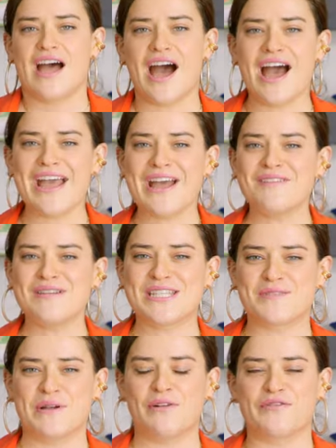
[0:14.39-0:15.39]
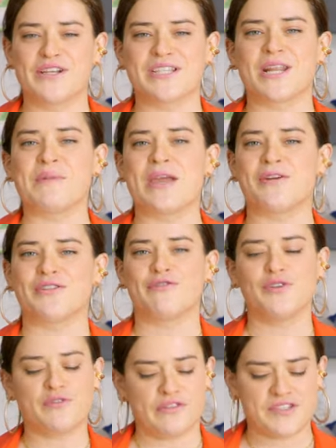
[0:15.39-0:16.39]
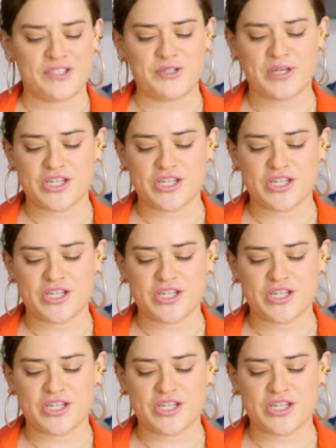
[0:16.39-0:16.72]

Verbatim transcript: Hi, I'm Easter Belfridge and I'm here at the Food52